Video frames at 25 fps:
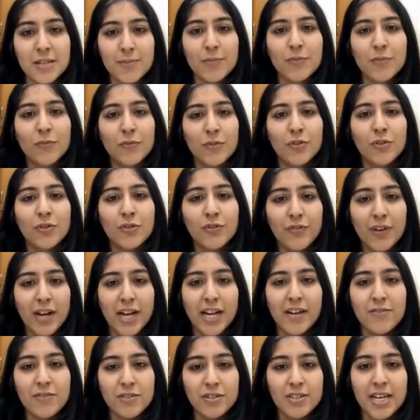him good
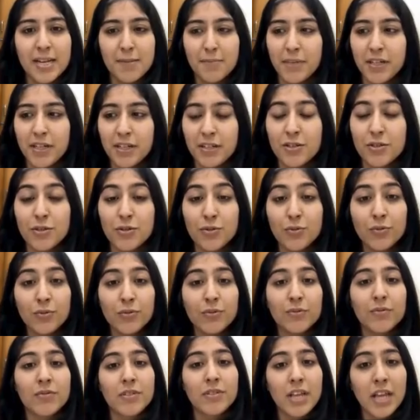5 to 10 minutes to
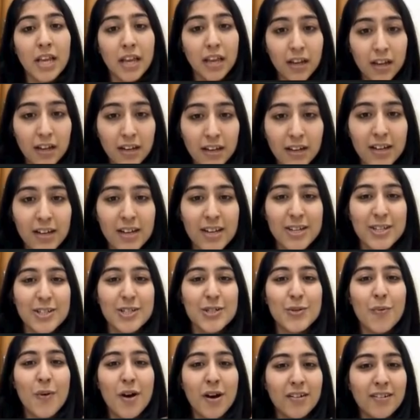think,
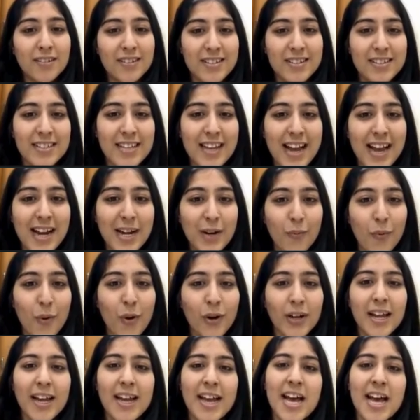to understand
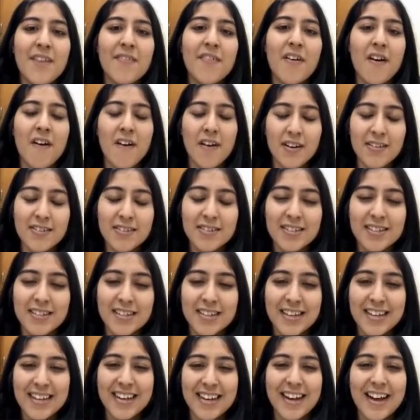what I have asked.
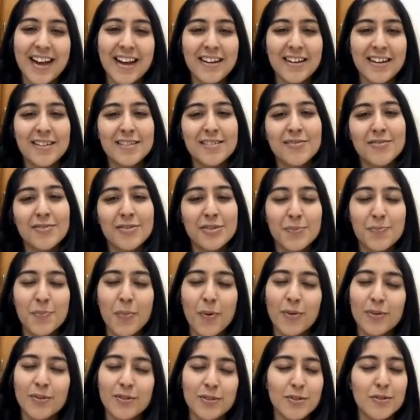And his
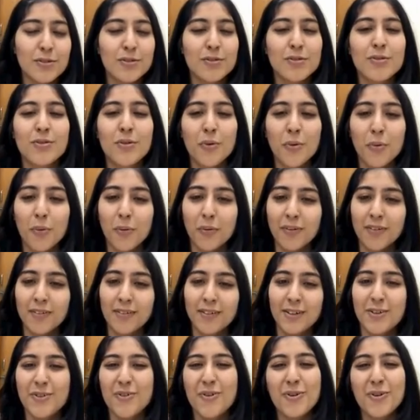response is no.
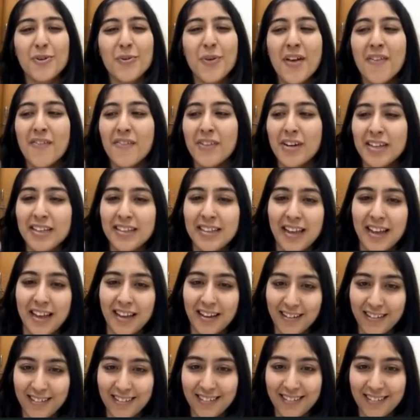No to everything.